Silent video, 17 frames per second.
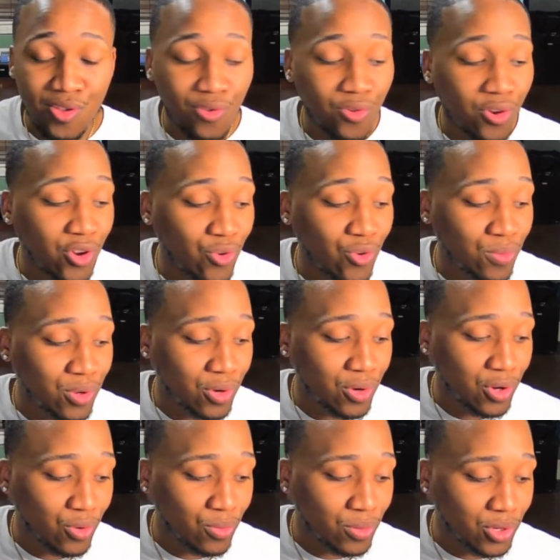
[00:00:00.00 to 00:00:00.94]
Do do do do
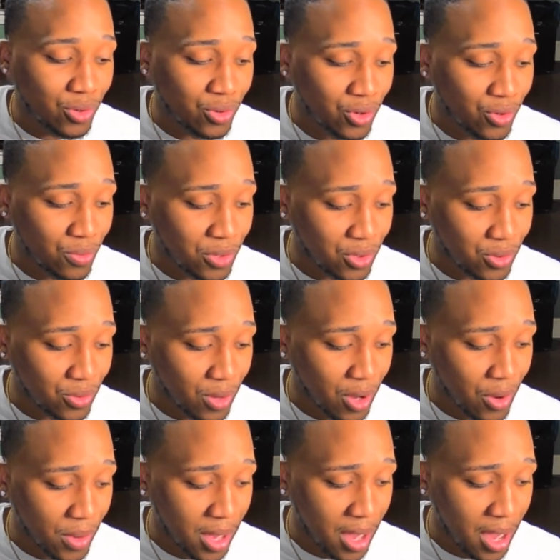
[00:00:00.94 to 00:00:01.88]
do do do do do.
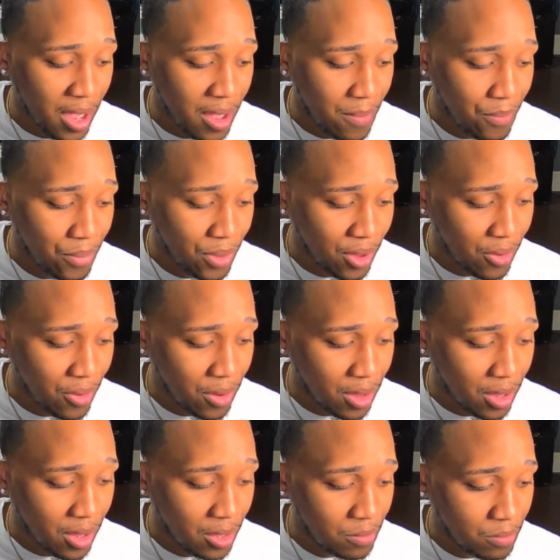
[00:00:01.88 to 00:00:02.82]
Okay,
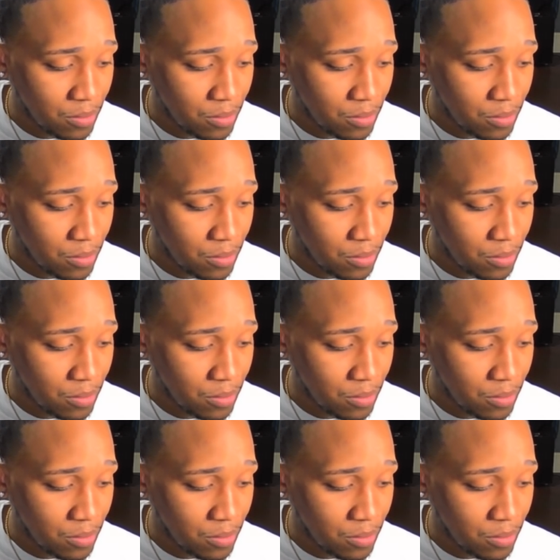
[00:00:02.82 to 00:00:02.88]
period.